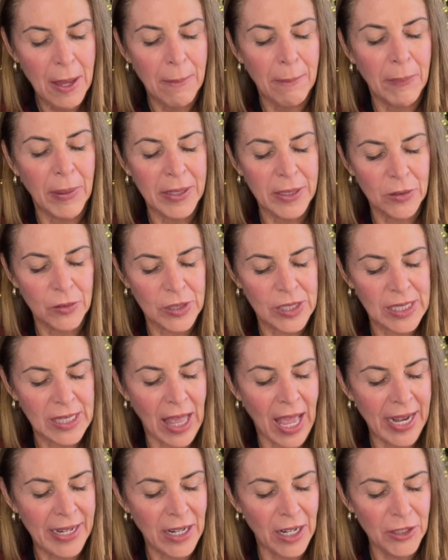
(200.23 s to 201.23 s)
But you'll
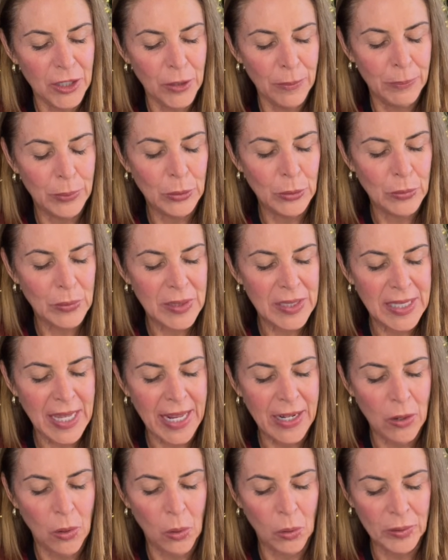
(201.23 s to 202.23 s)
slide on your boots
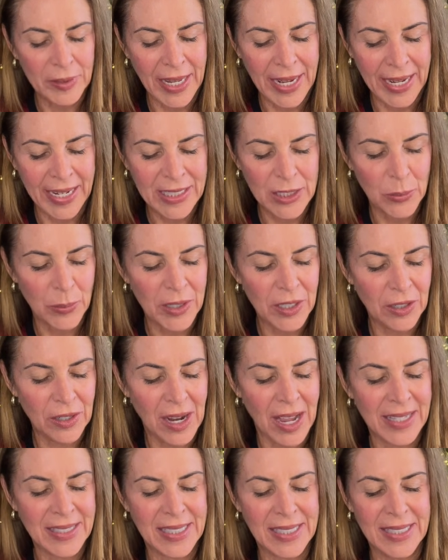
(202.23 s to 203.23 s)
and hold hands with your
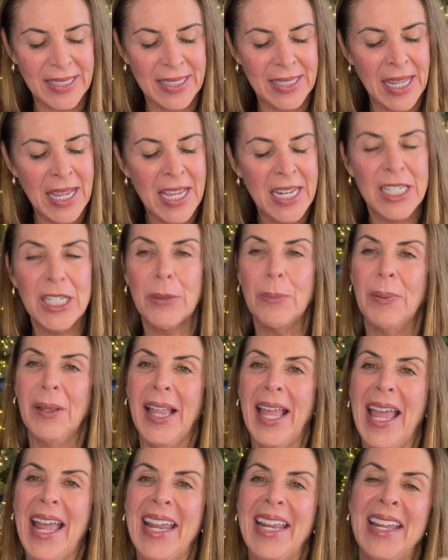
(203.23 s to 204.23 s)
cousins to
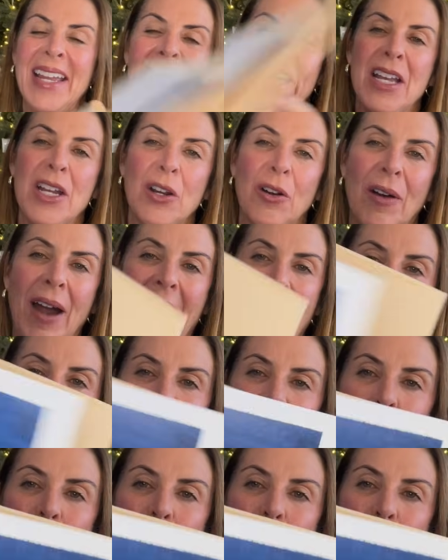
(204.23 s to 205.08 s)
play Crack the